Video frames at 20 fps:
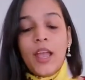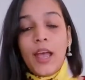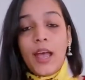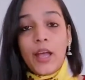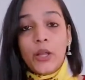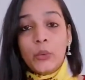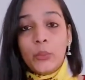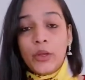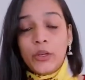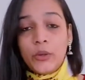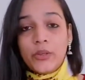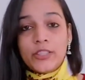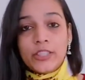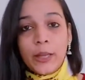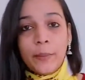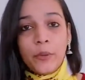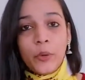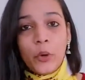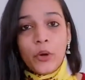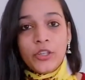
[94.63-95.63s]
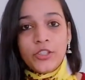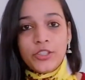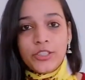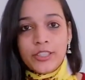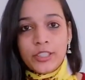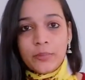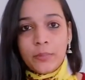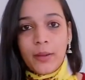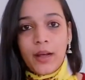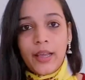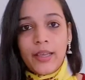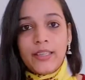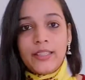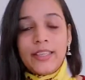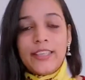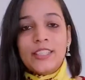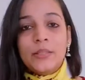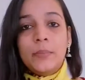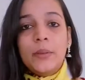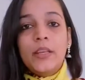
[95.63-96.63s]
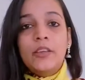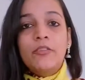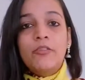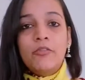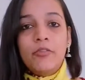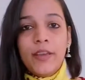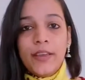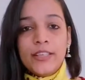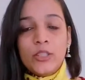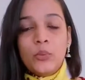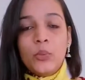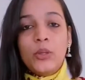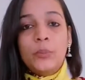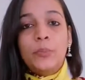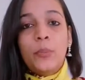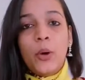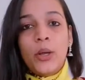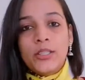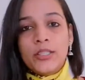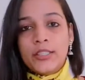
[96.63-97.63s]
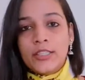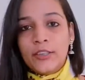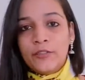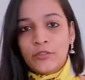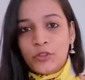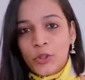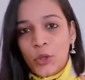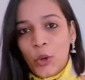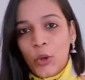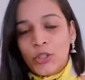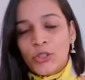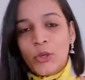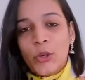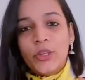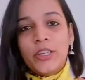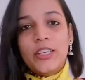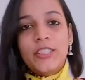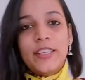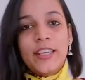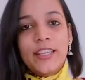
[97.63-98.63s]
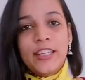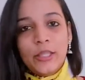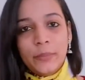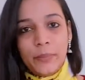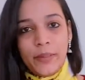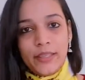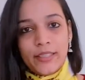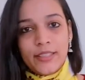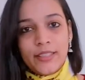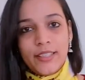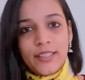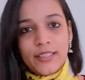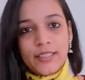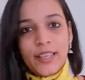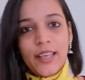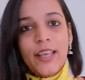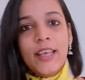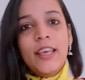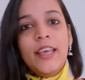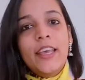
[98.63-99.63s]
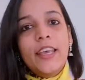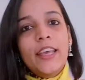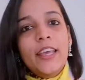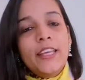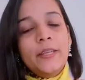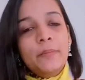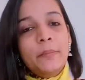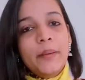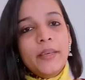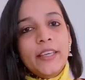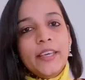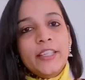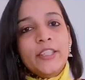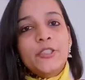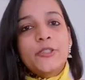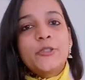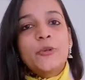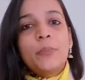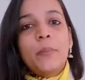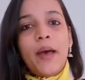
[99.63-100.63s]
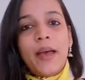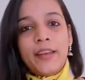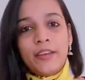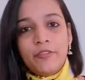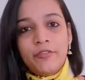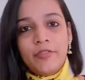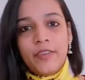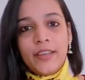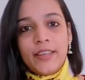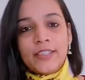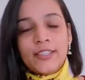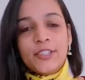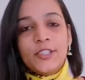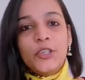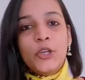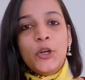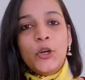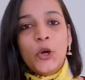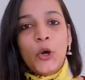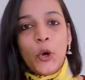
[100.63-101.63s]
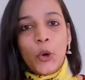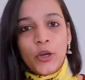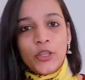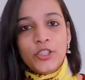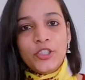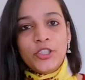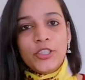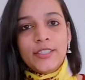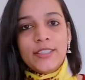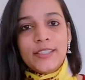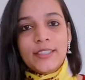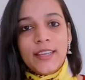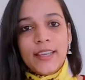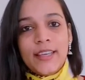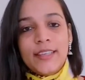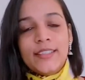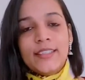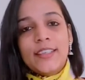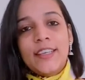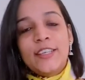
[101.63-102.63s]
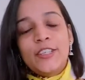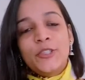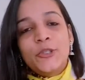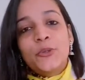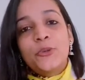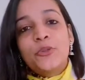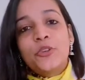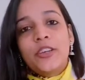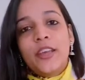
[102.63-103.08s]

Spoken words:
And when your subconscious mind is being fed with positive thoughts on a daily basis, it begins to manifest your consciousness into